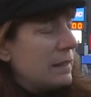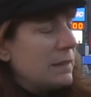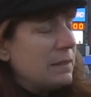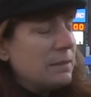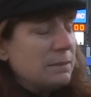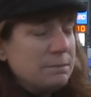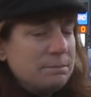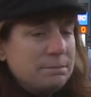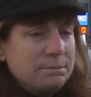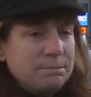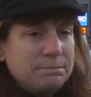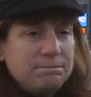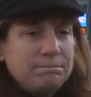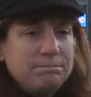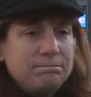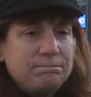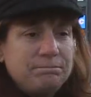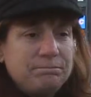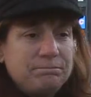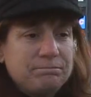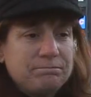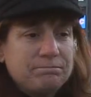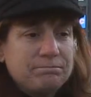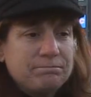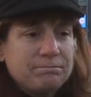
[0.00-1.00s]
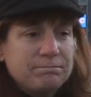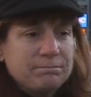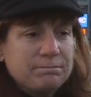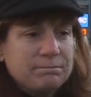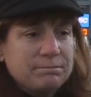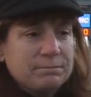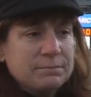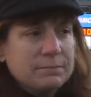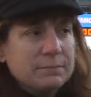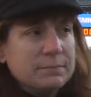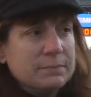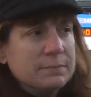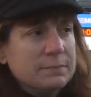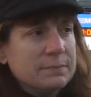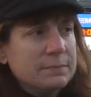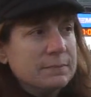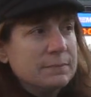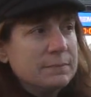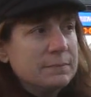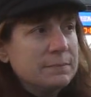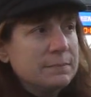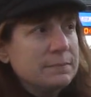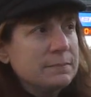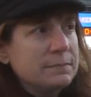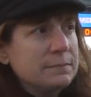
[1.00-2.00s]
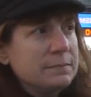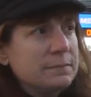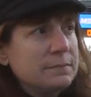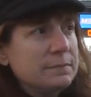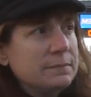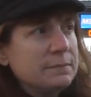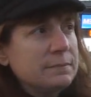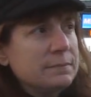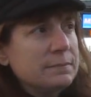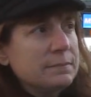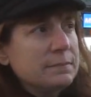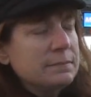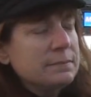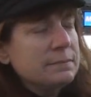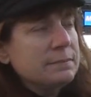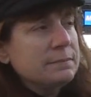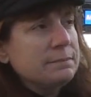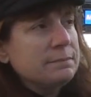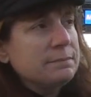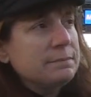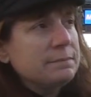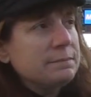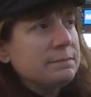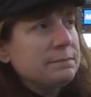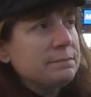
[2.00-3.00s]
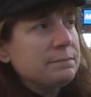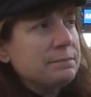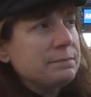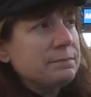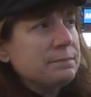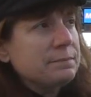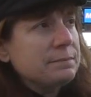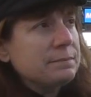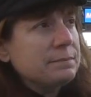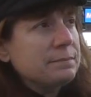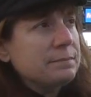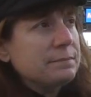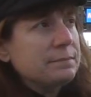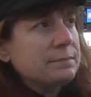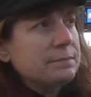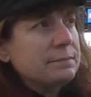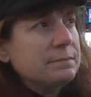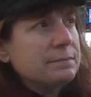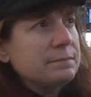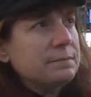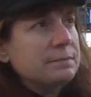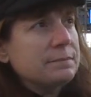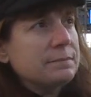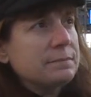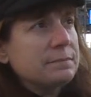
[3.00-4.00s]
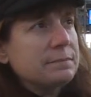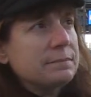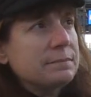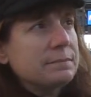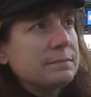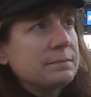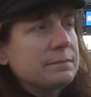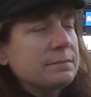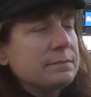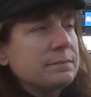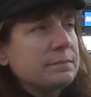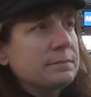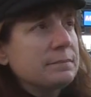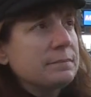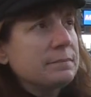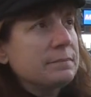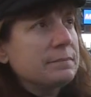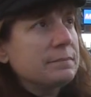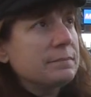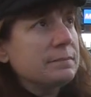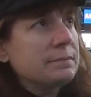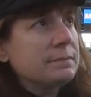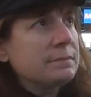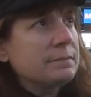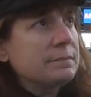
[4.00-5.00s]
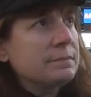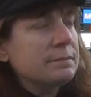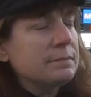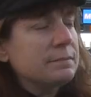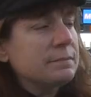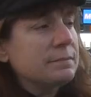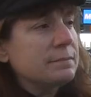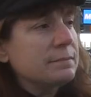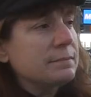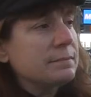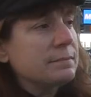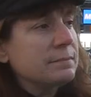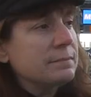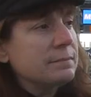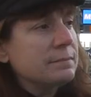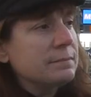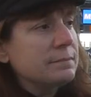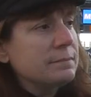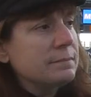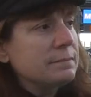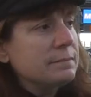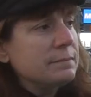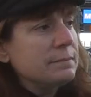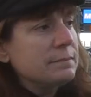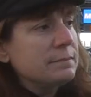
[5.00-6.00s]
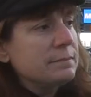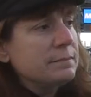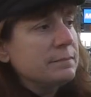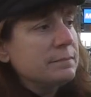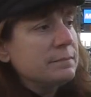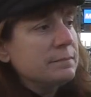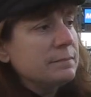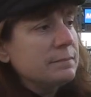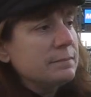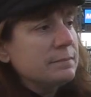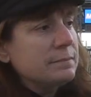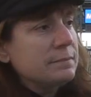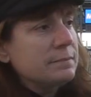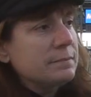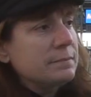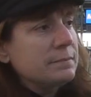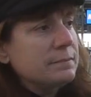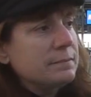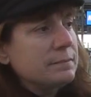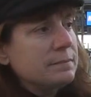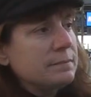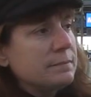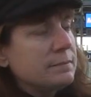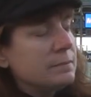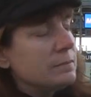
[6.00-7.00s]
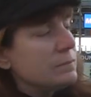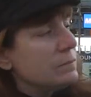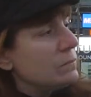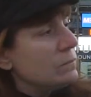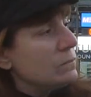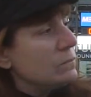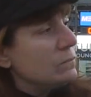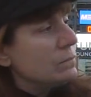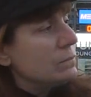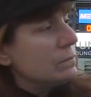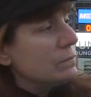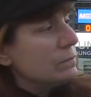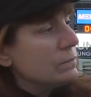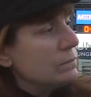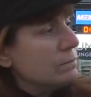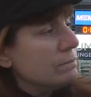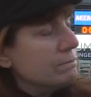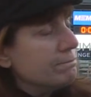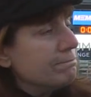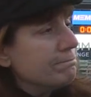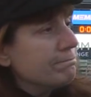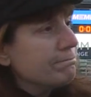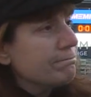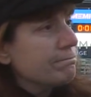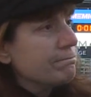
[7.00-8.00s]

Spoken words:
(not speaking)